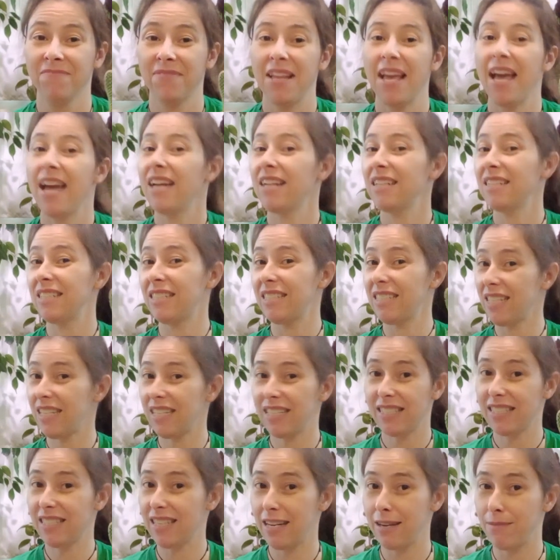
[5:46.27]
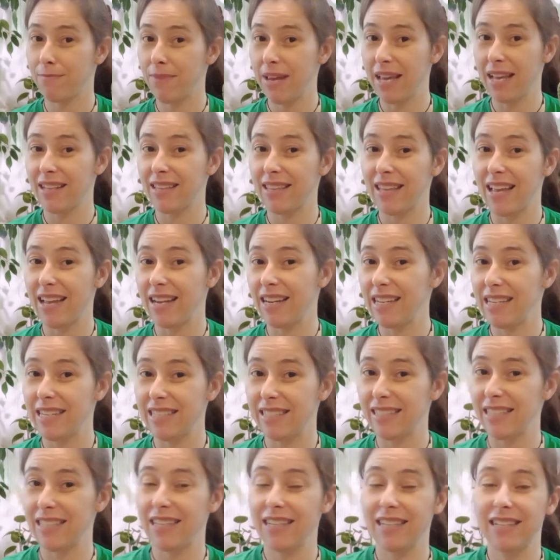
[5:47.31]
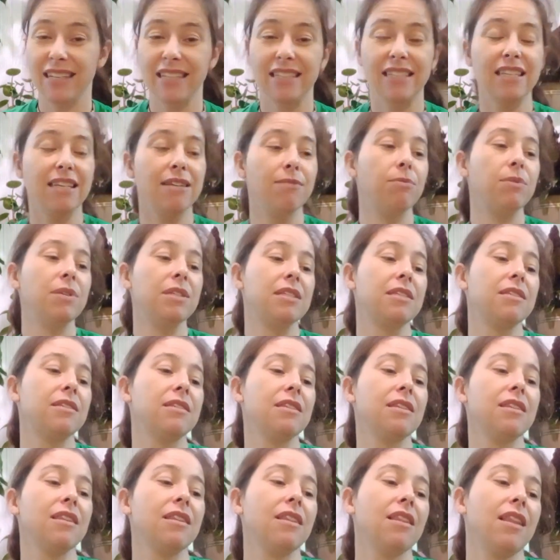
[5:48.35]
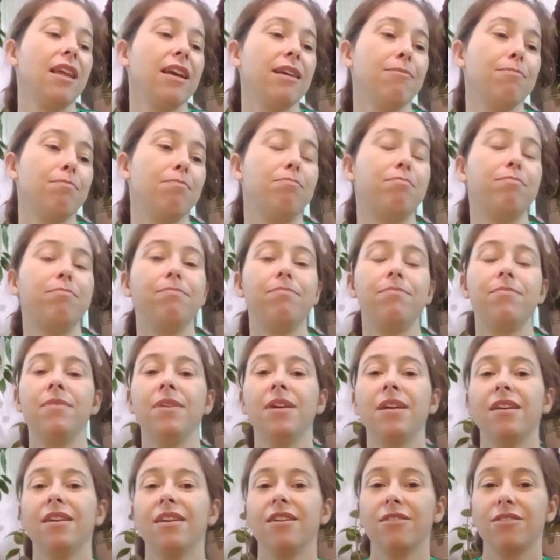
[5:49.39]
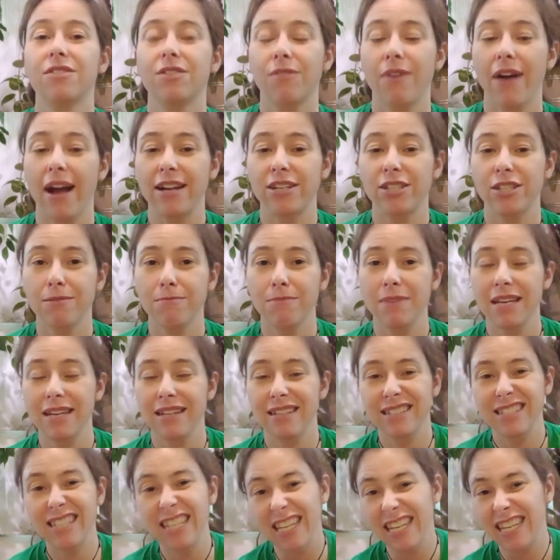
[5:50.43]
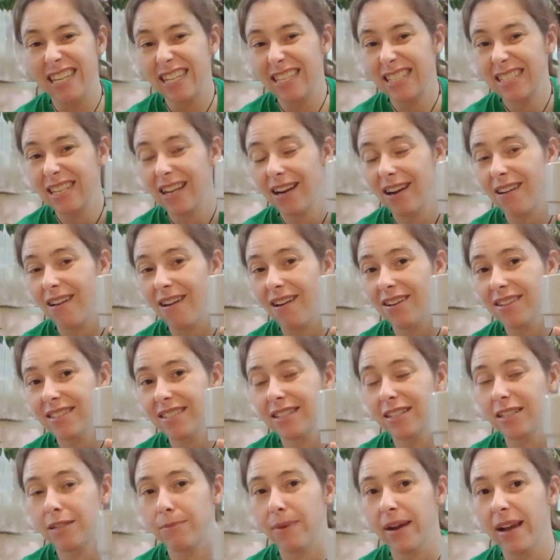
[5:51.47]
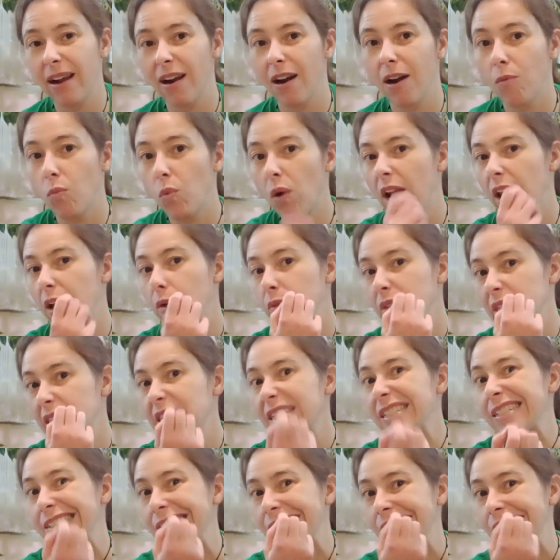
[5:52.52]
And Diaz didn't make that easy because he was like scratching me and digging his claws into my arm while I was...